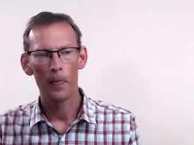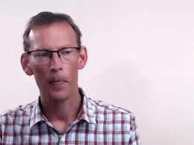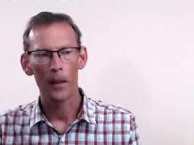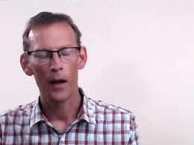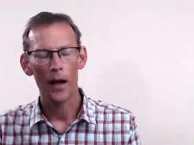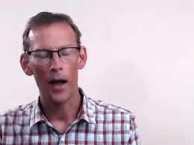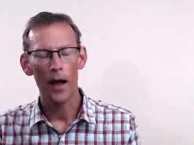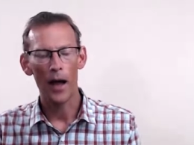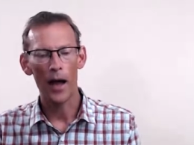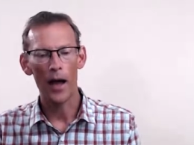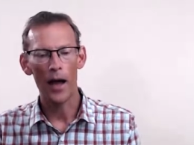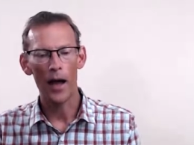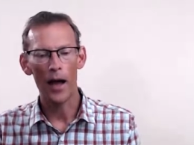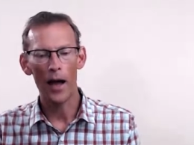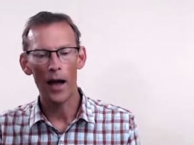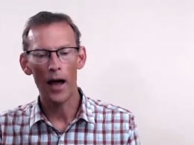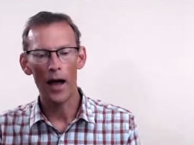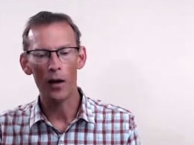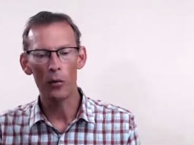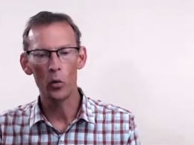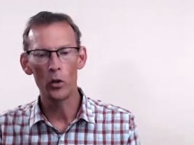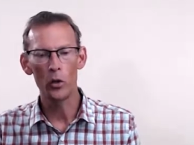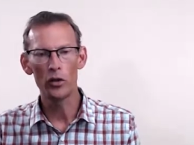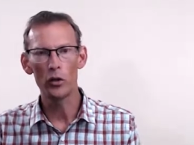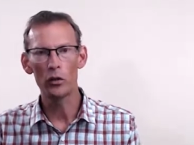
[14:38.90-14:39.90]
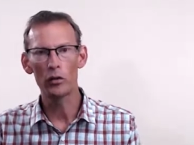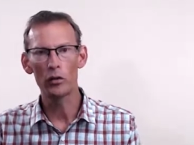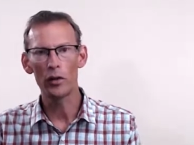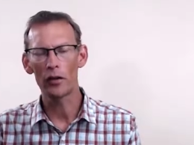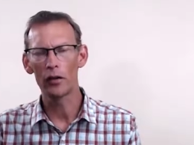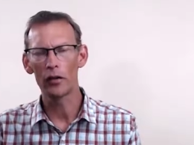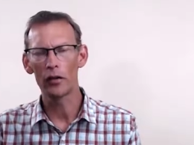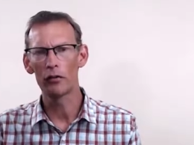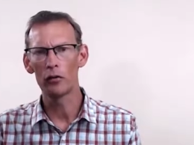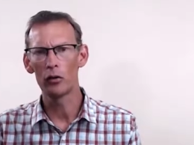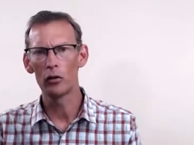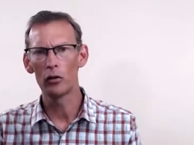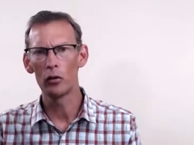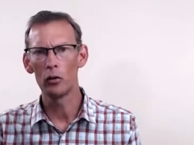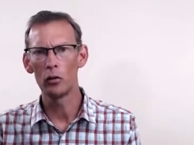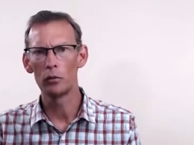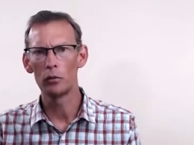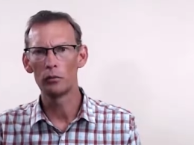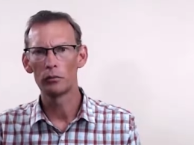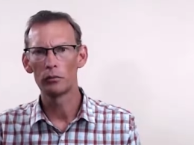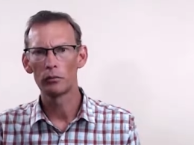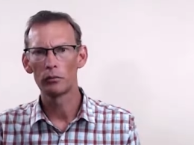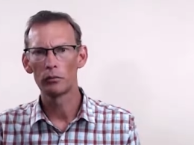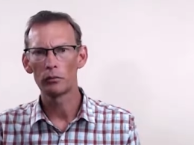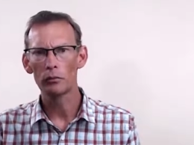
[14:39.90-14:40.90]
Uh, and we do that through
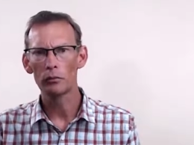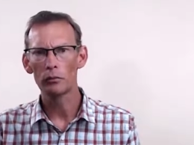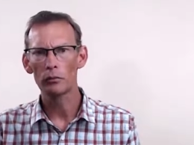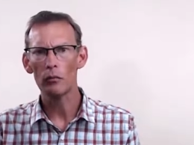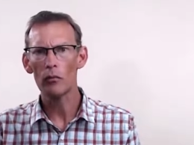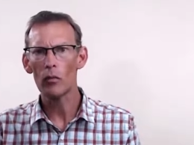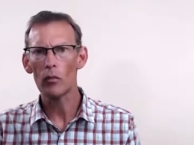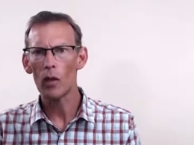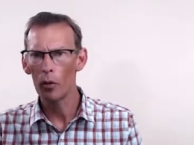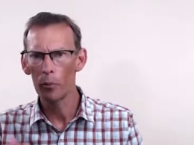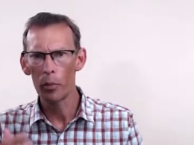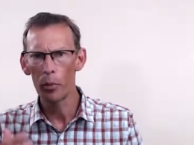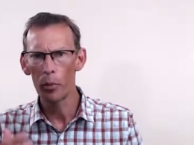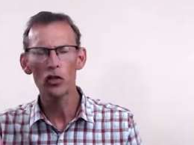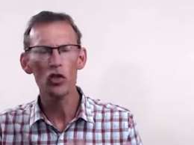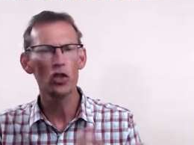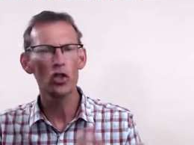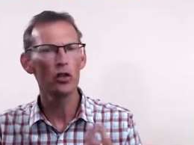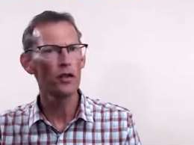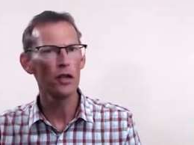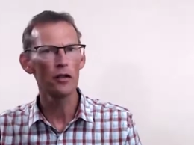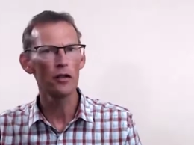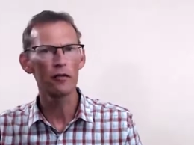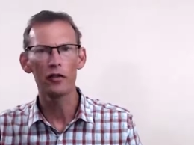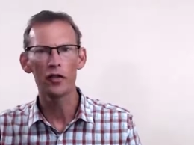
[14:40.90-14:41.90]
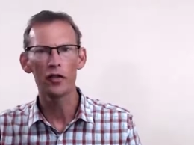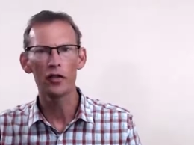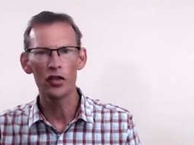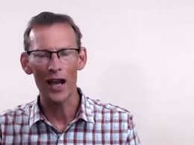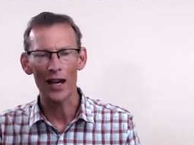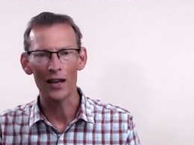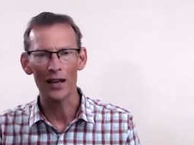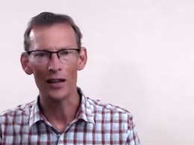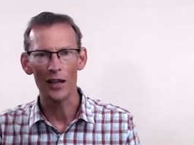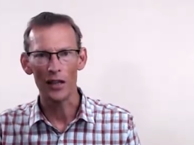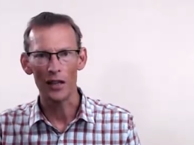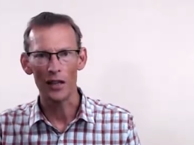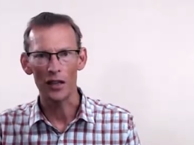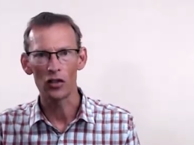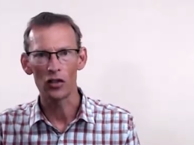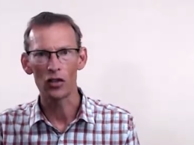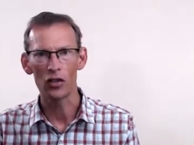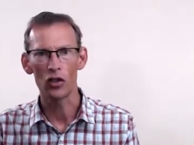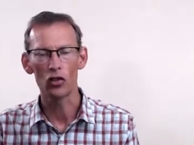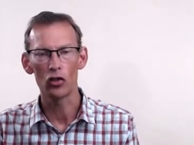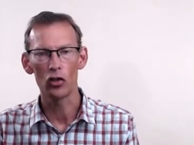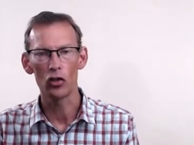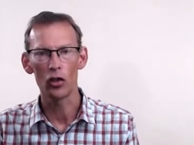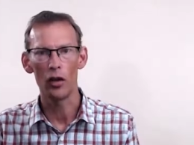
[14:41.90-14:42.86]
a bunch of different techniques that,